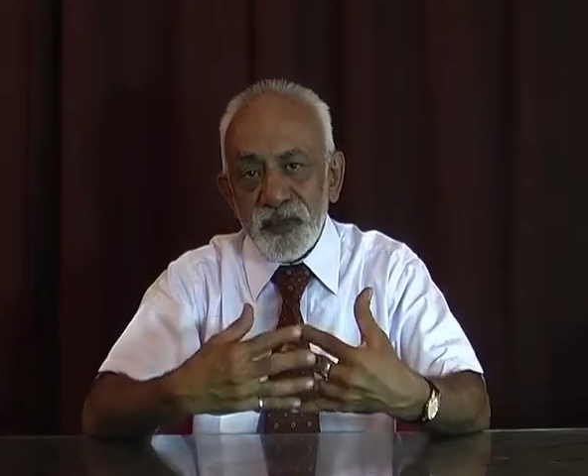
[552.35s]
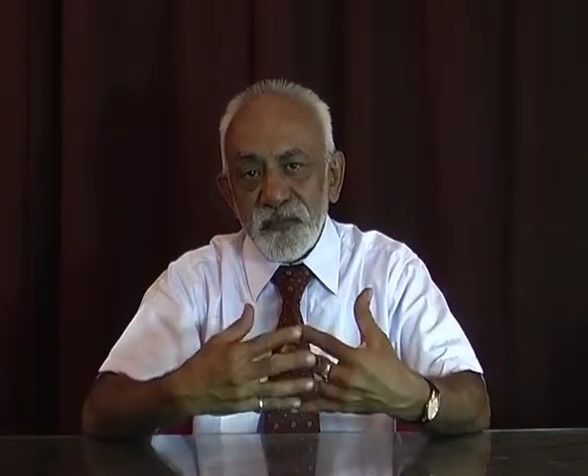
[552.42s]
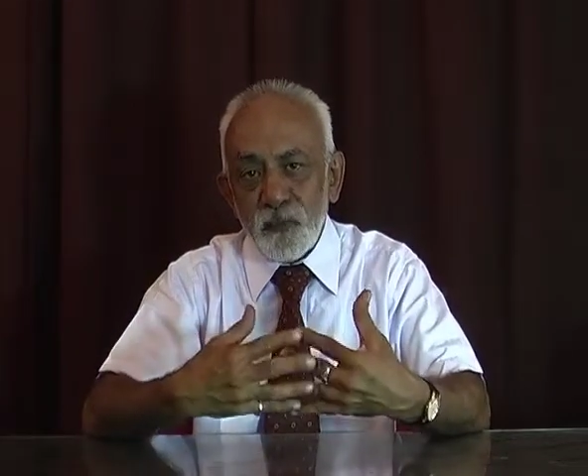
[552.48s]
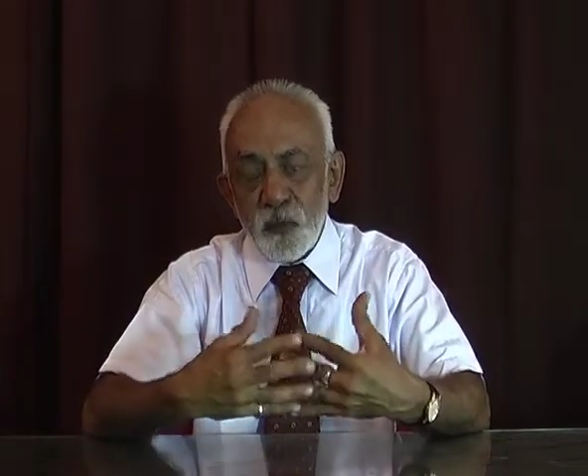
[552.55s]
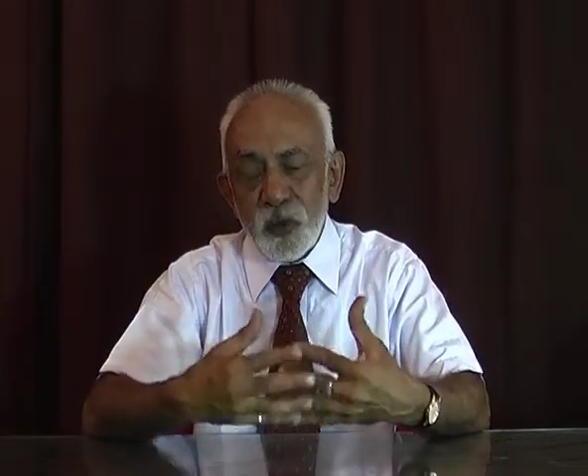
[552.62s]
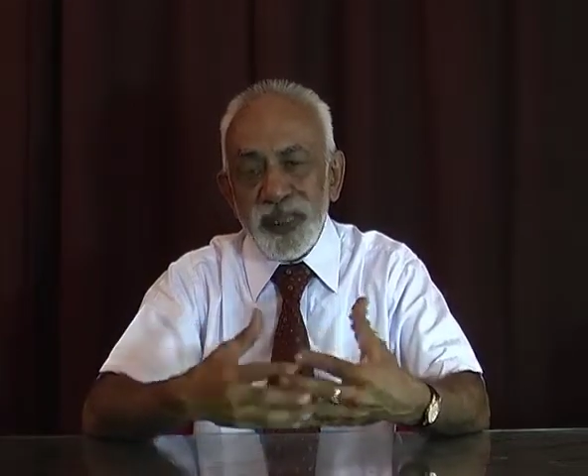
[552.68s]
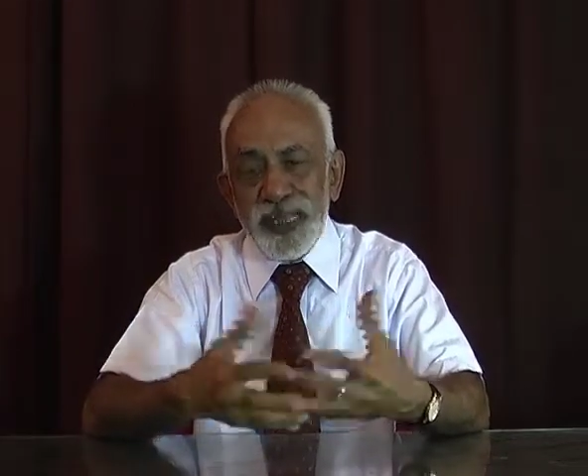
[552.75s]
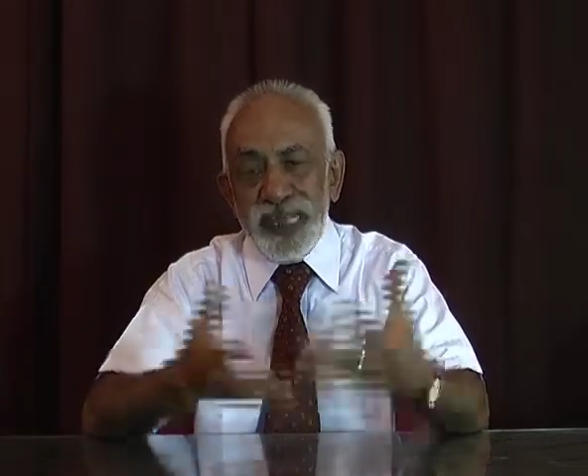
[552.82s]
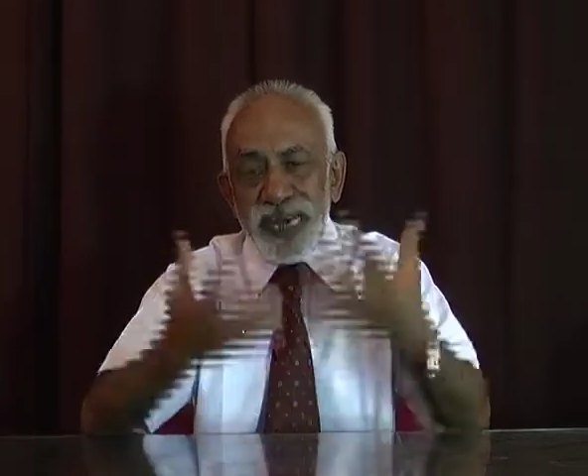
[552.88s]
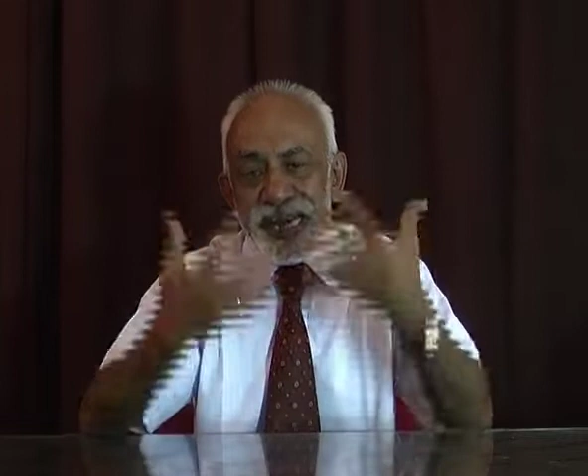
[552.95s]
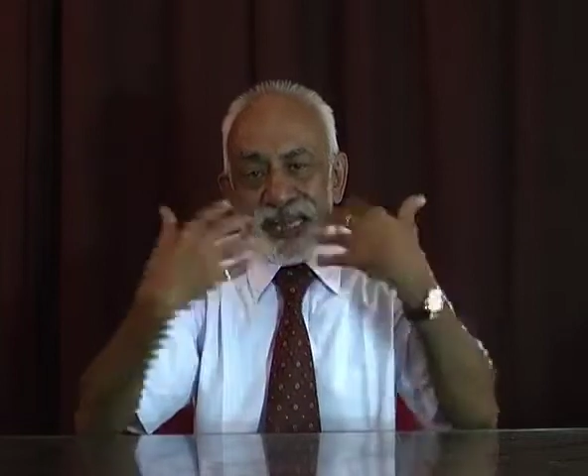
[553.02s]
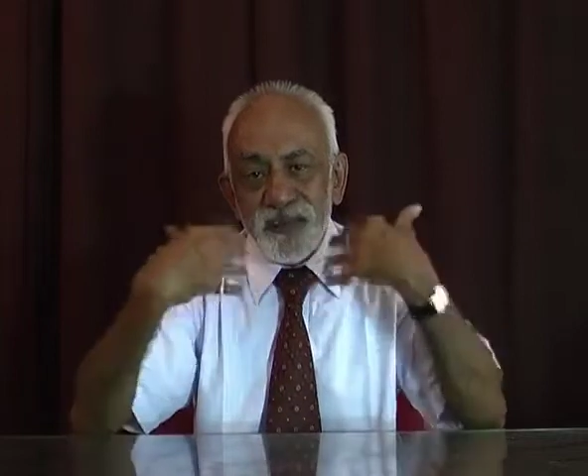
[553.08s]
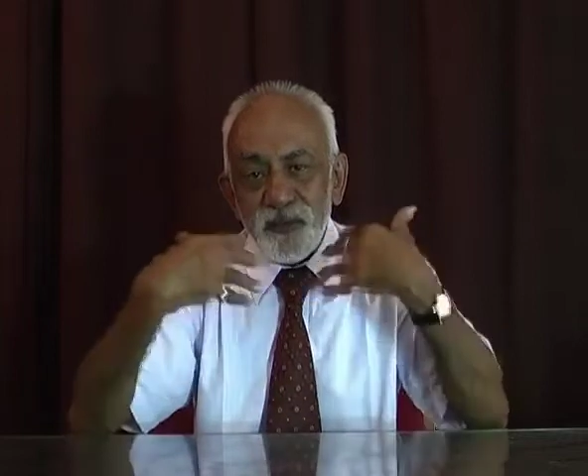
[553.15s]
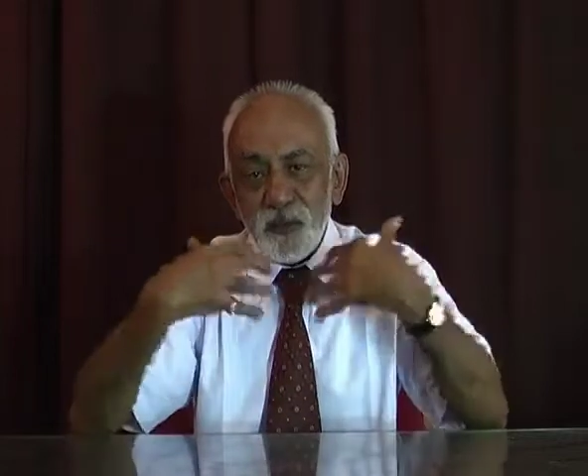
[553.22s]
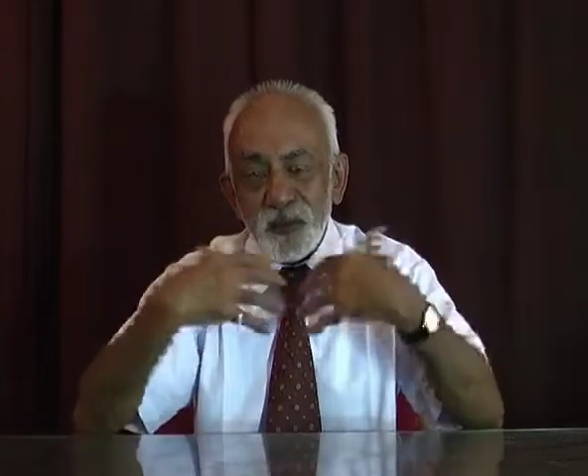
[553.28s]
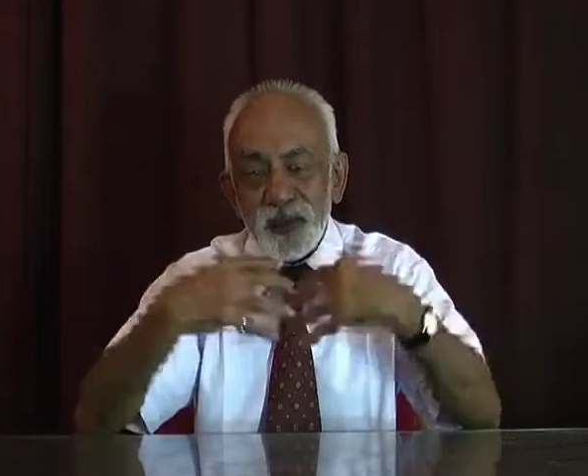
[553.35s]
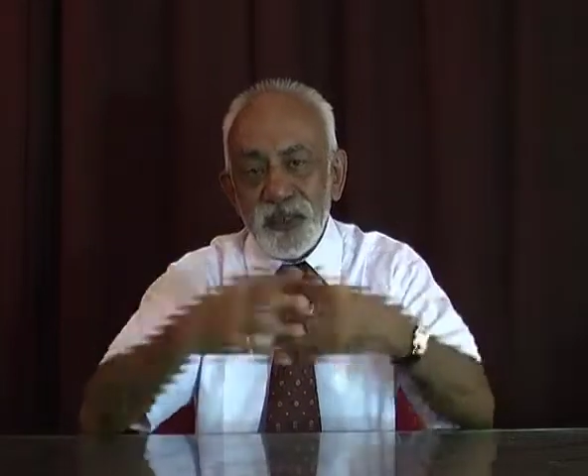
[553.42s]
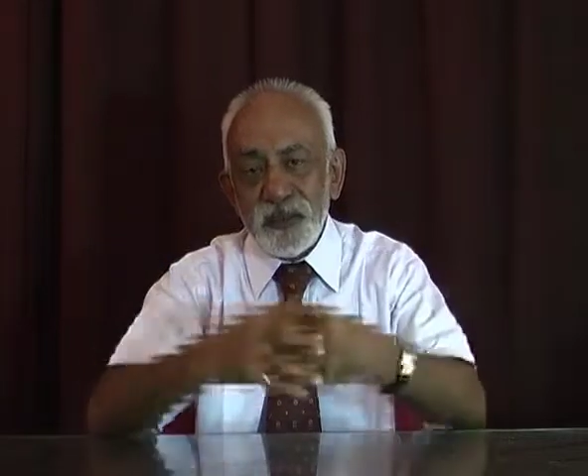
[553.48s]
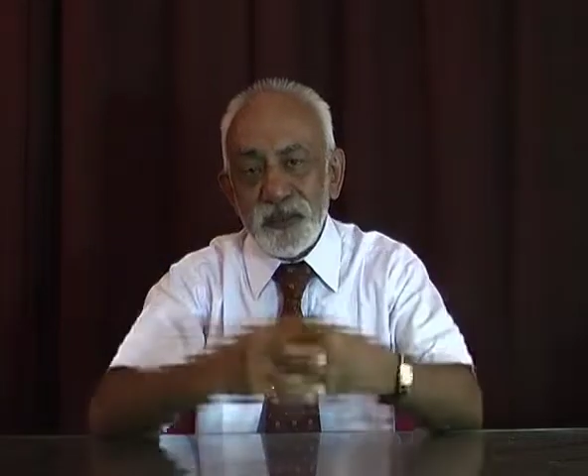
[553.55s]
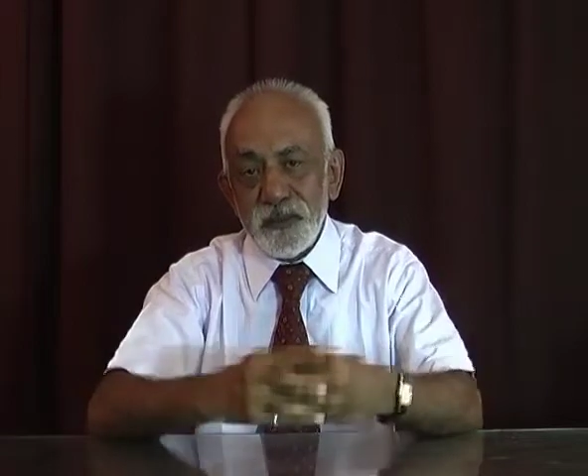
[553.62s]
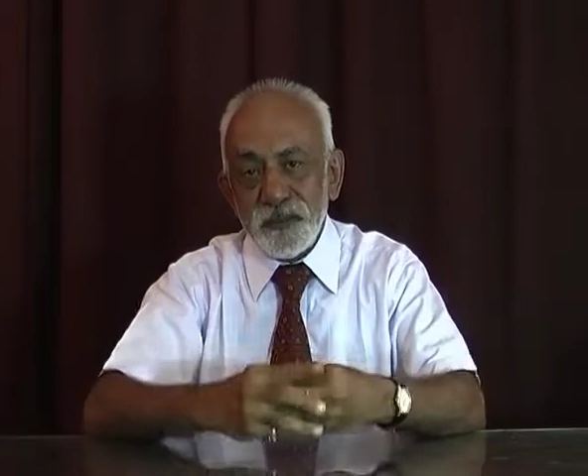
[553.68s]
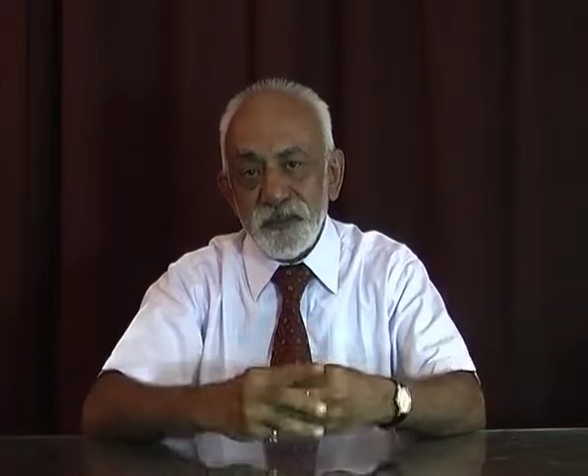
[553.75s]
what he likes to
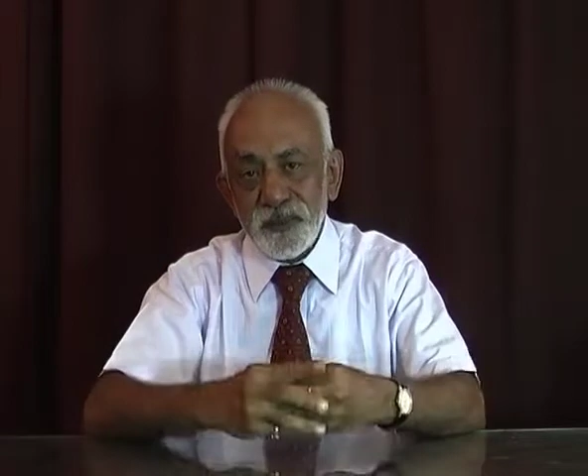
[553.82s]
hear,